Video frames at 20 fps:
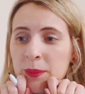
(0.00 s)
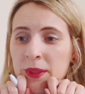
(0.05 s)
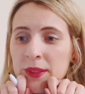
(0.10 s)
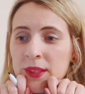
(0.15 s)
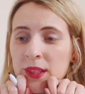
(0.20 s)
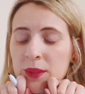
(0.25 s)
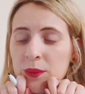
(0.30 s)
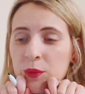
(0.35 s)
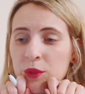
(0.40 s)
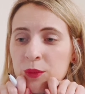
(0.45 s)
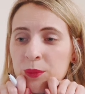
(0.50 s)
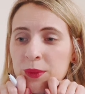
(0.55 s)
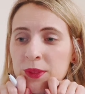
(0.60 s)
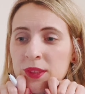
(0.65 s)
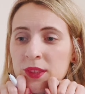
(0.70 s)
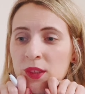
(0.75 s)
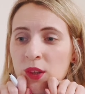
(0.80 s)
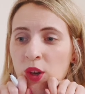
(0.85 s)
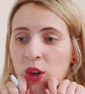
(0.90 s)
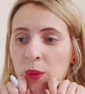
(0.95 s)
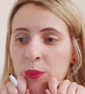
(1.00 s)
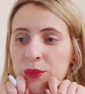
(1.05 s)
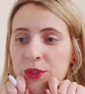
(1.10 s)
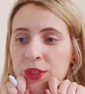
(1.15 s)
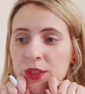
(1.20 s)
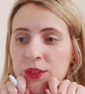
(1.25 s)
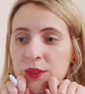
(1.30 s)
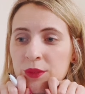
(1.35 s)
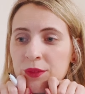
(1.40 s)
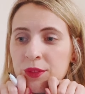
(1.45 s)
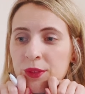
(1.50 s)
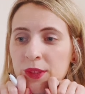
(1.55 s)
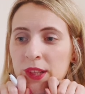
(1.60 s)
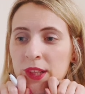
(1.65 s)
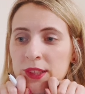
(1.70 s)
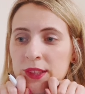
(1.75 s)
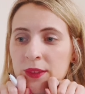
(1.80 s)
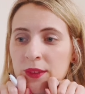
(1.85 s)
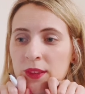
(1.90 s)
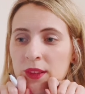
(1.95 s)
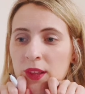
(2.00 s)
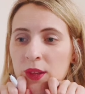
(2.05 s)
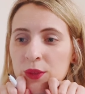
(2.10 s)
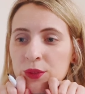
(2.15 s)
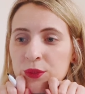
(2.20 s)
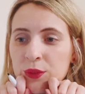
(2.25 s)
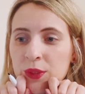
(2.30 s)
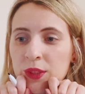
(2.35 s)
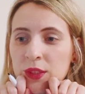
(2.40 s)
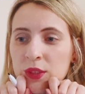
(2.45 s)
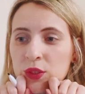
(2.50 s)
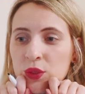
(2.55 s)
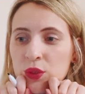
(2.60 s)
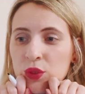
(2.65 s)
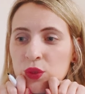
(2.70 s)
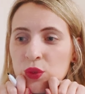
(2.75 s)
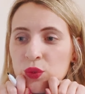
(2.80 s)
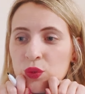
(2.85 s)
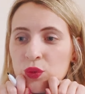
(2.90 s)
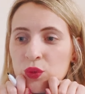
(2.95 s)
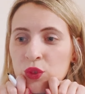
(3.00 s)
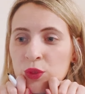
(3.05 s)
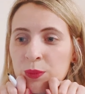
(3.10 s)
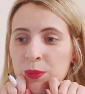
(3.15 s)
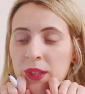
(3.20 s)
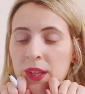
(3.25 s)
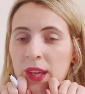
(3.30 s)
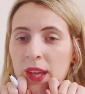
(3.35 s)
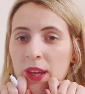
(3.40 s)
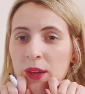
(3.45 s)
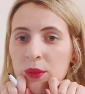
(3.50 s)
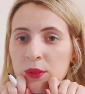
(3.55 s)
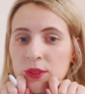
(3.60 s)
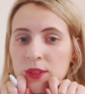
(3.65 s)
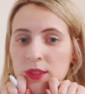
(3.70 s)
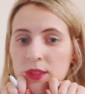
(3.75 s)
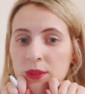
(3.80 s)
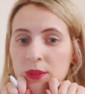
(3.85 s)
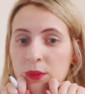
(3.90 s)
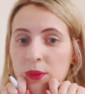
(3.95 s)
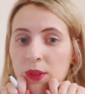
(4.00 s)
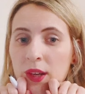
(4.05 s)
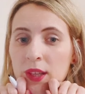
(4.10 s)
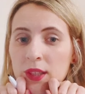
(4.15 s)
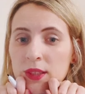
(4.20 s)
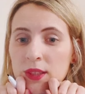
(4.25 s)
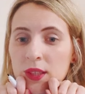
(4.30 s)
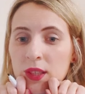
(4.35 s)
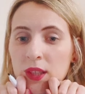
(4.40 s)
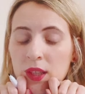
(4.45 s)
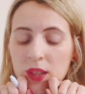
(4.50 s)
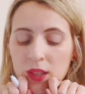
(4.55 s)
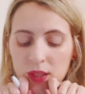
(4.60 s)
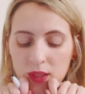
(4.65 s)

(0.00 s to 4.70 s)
but that would be the object of the relative clause, so it should be accusative, right?